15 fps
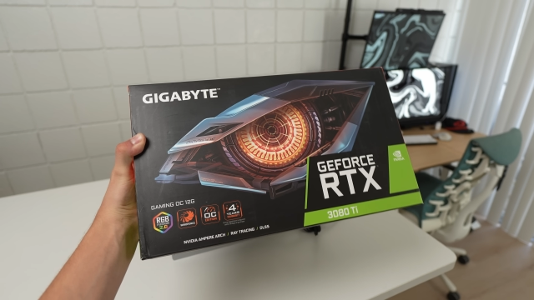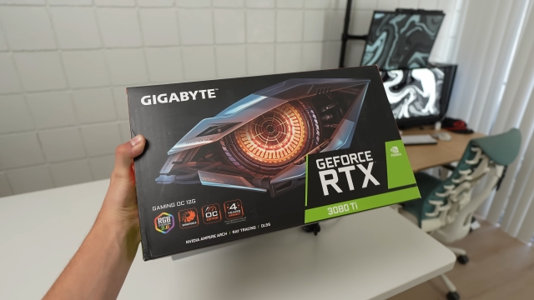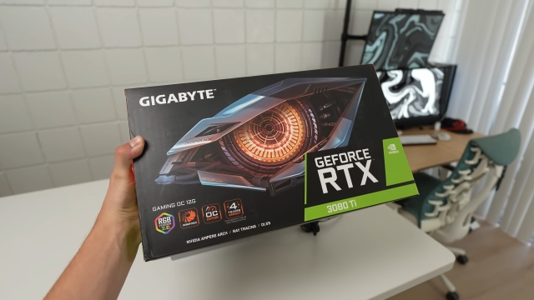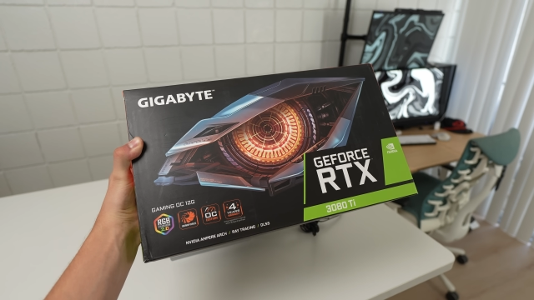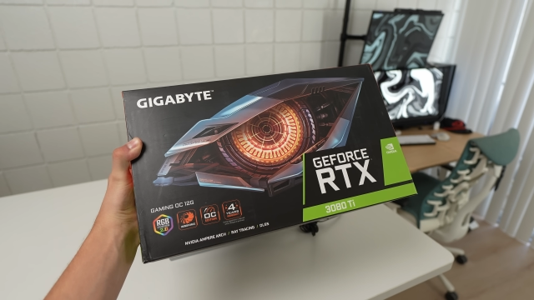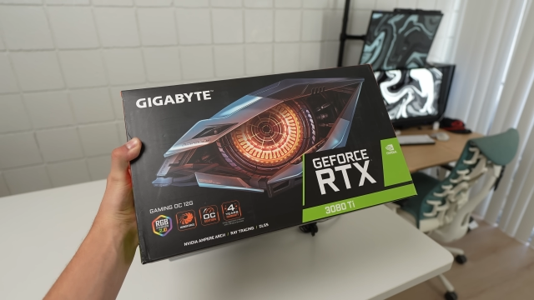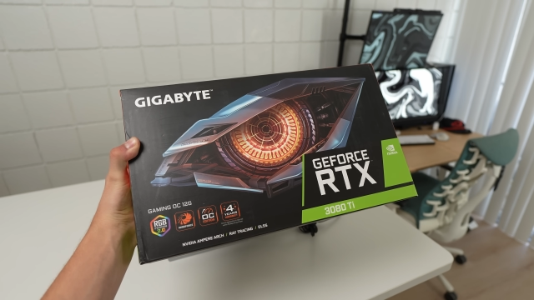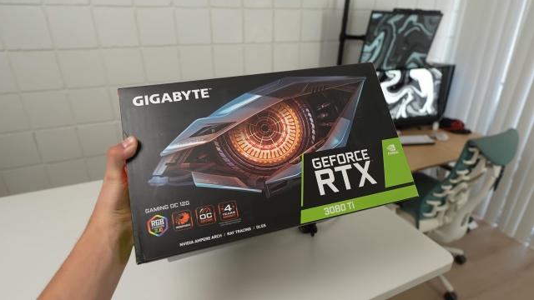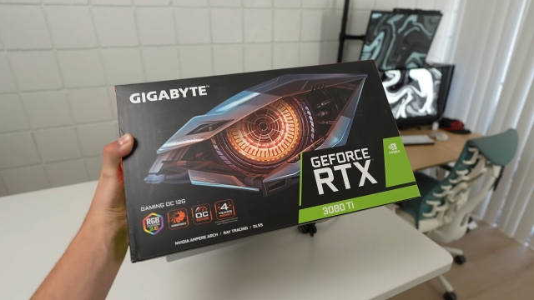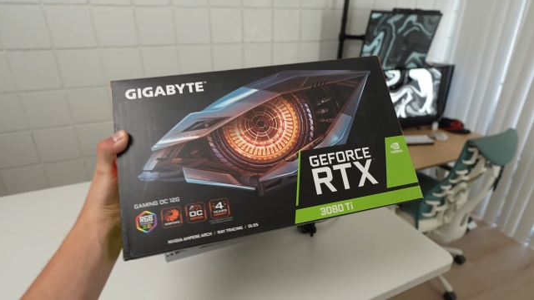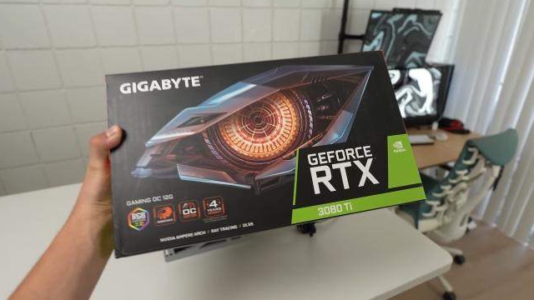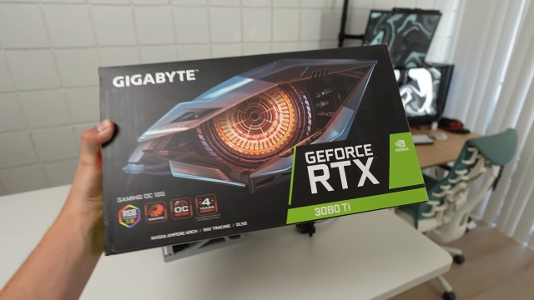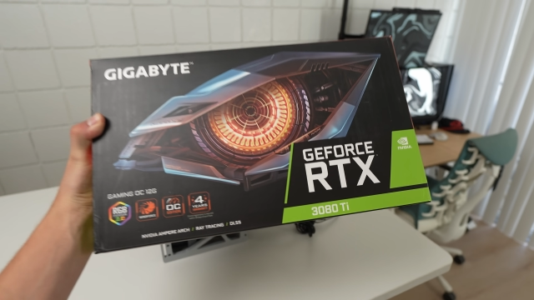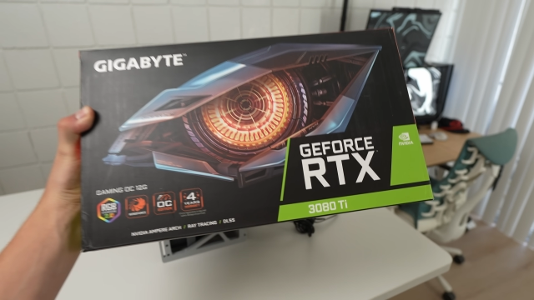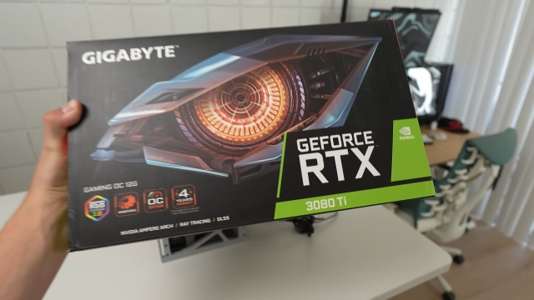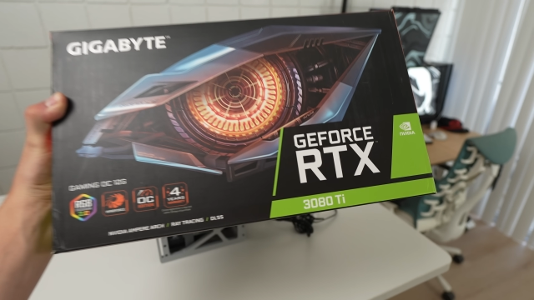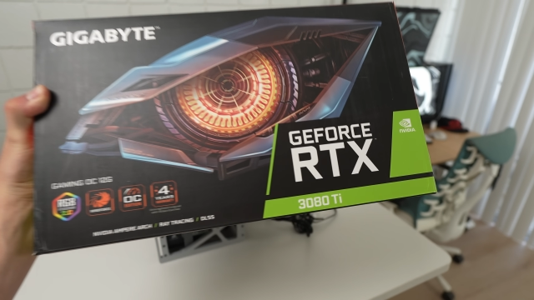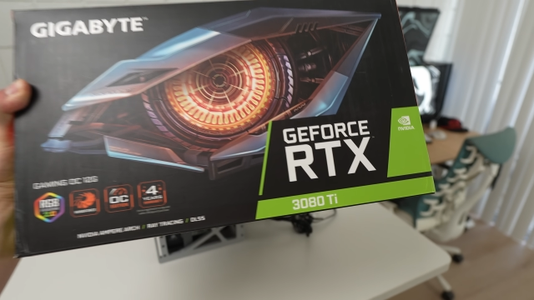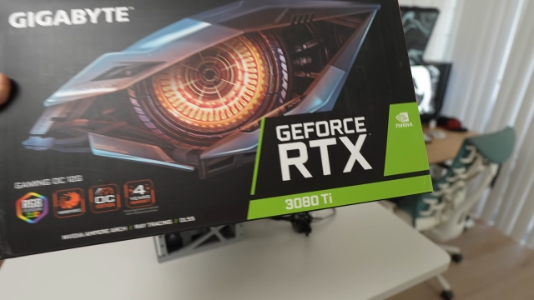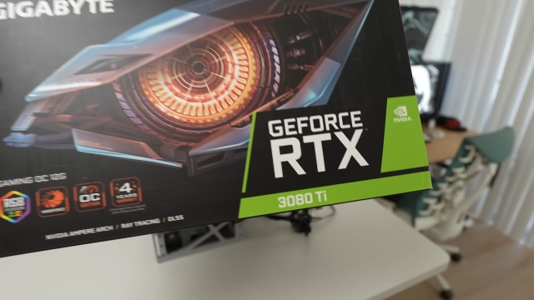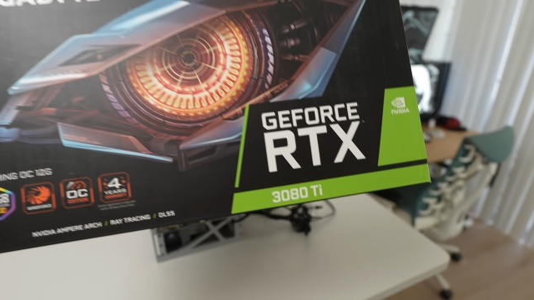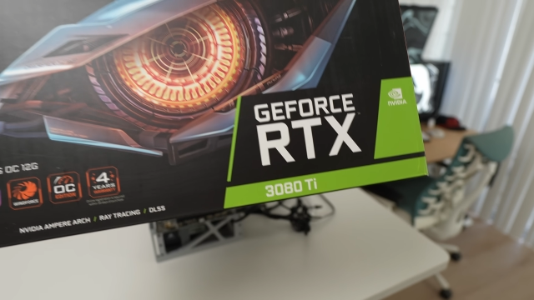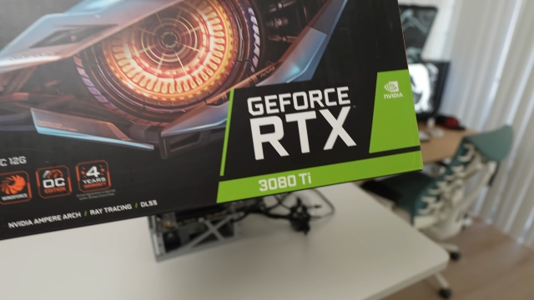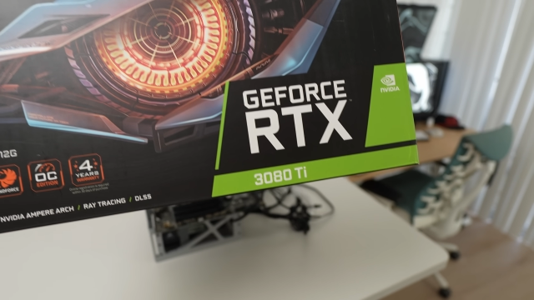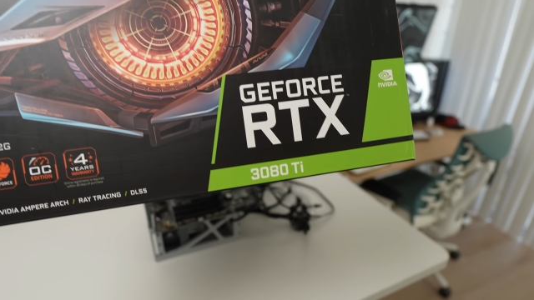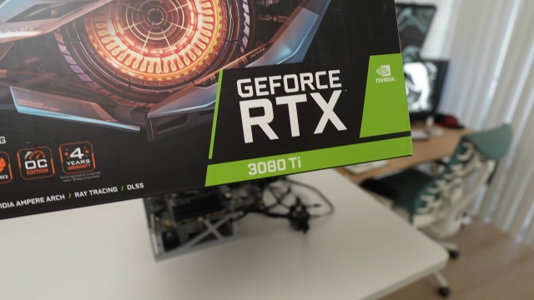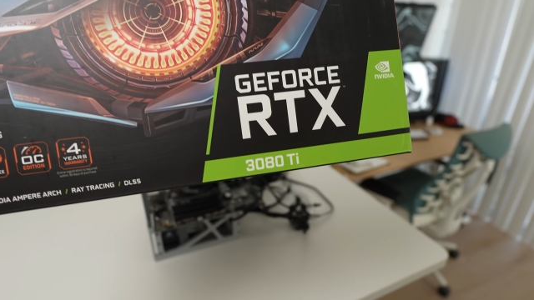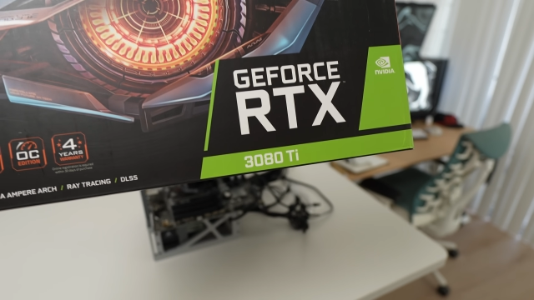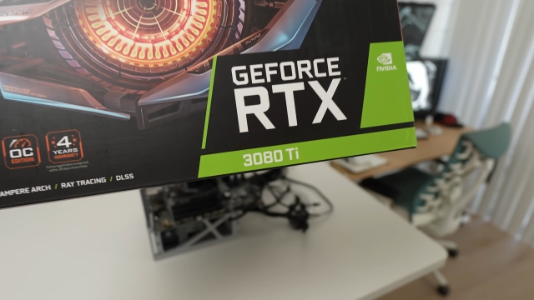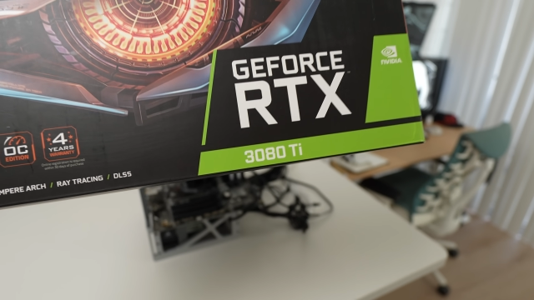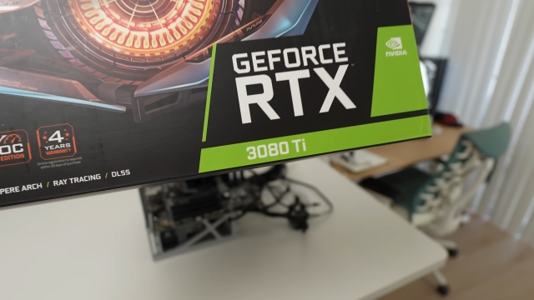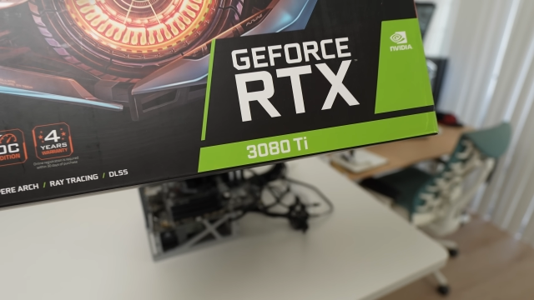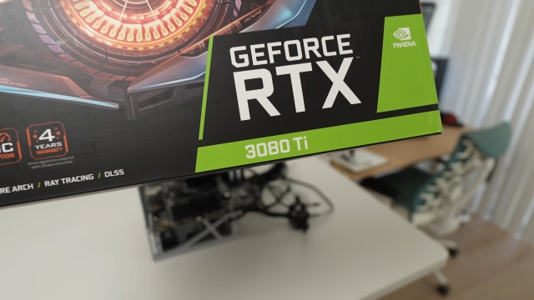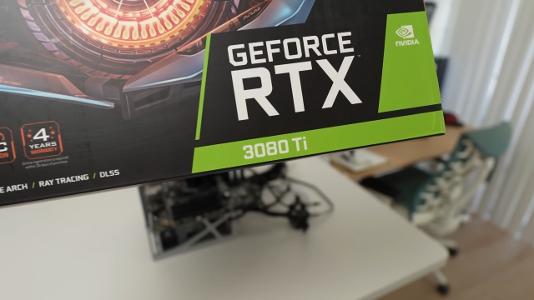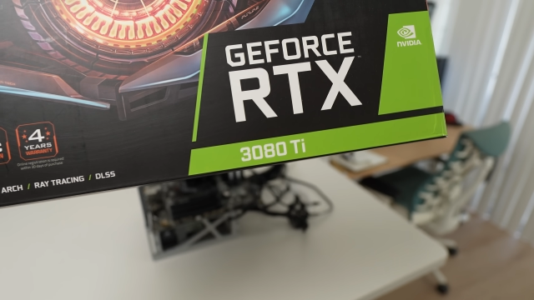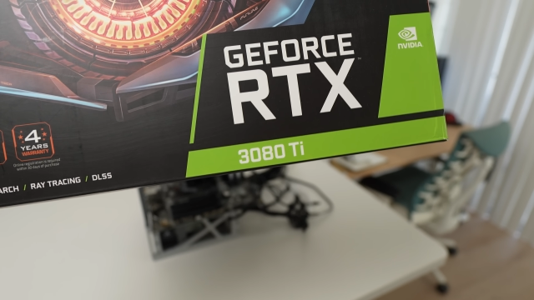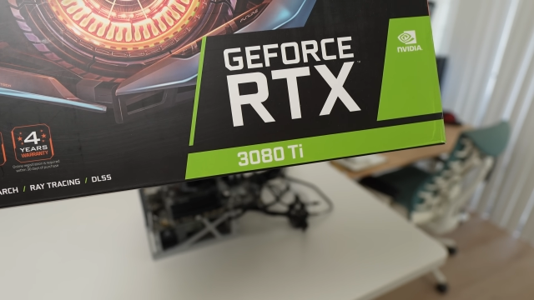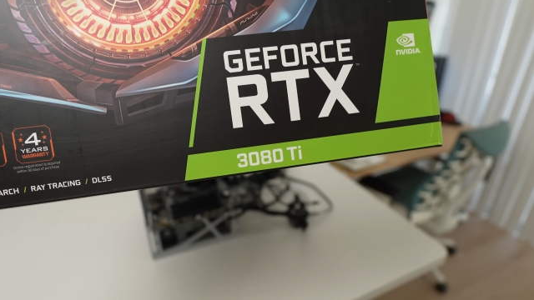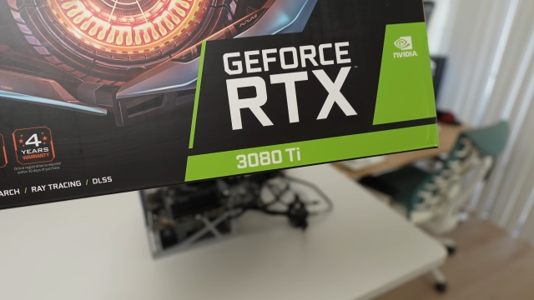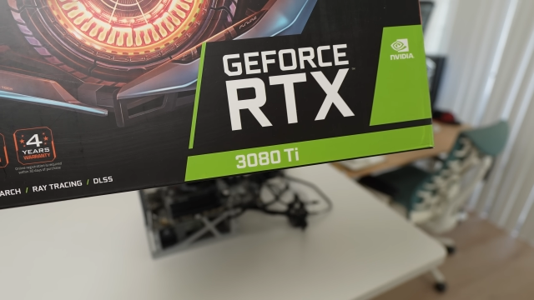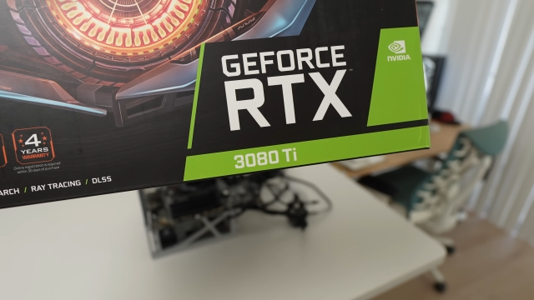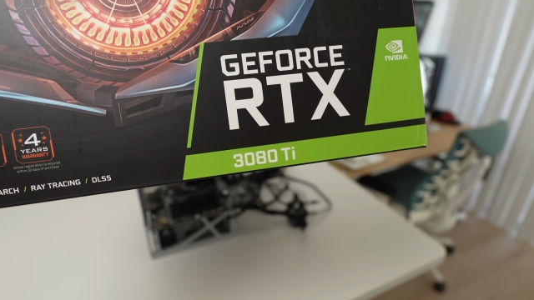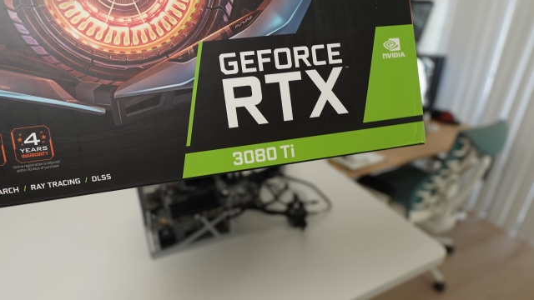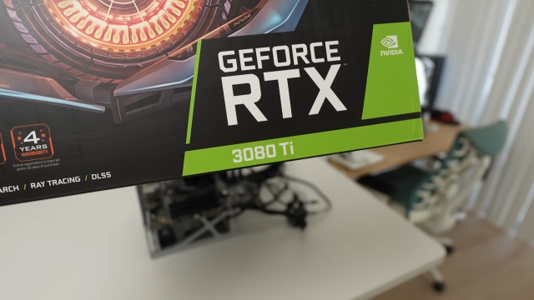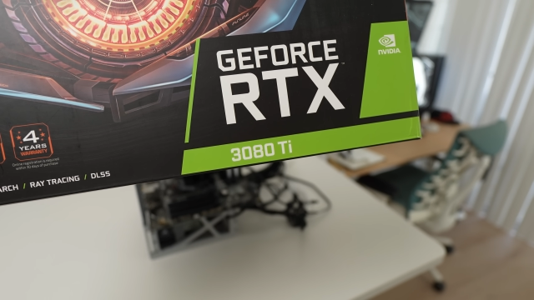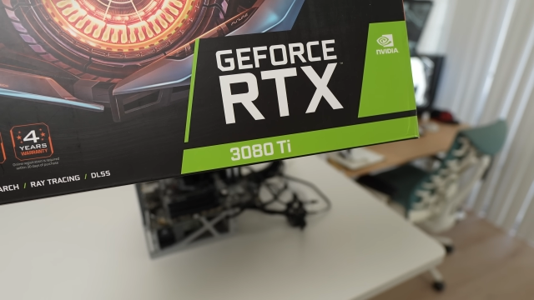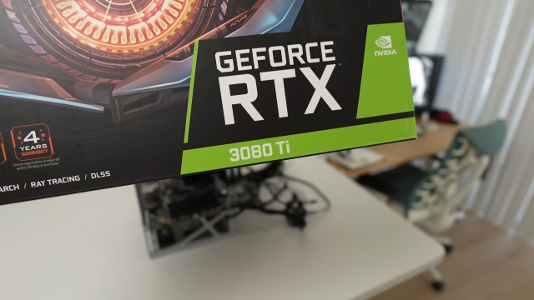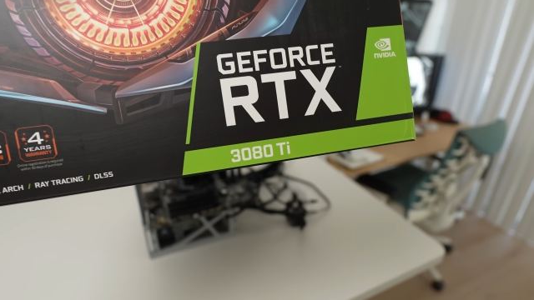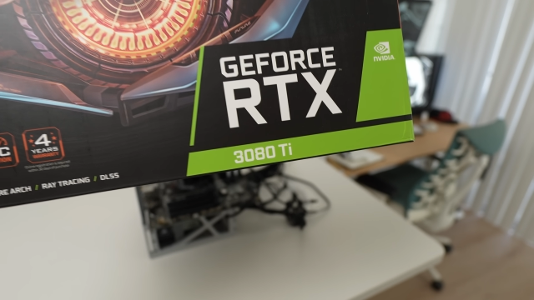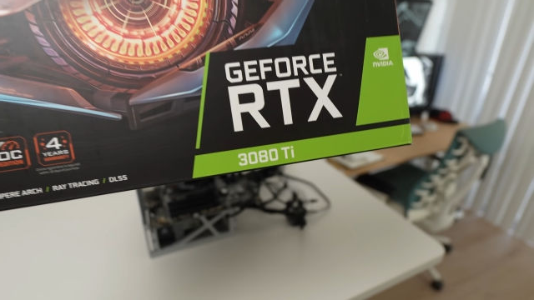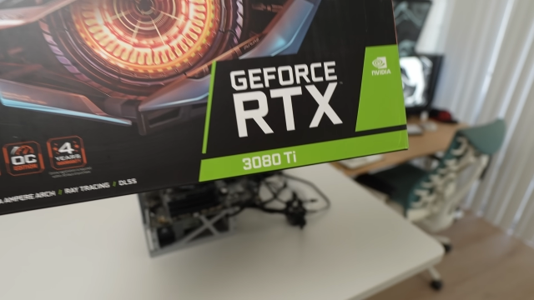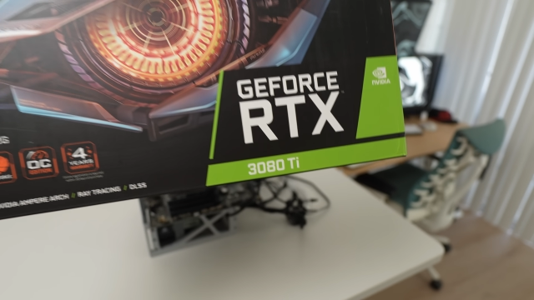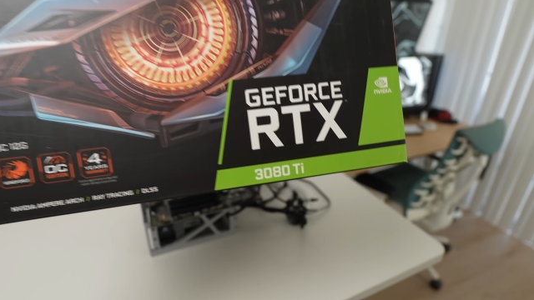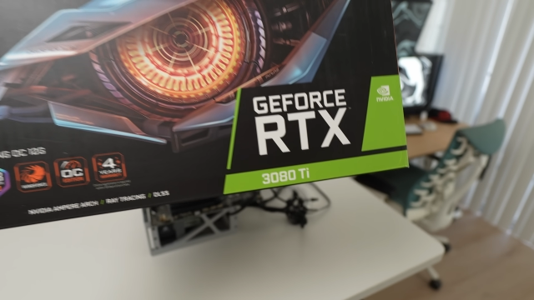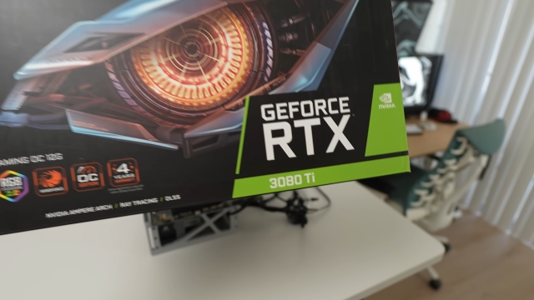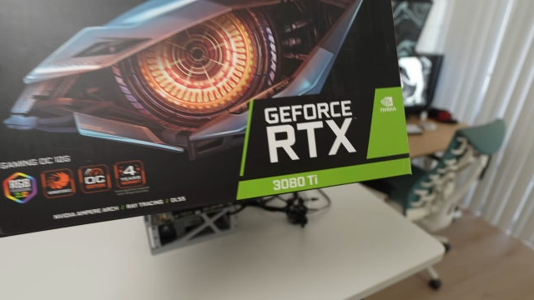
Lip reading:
[unreadable: no face in view]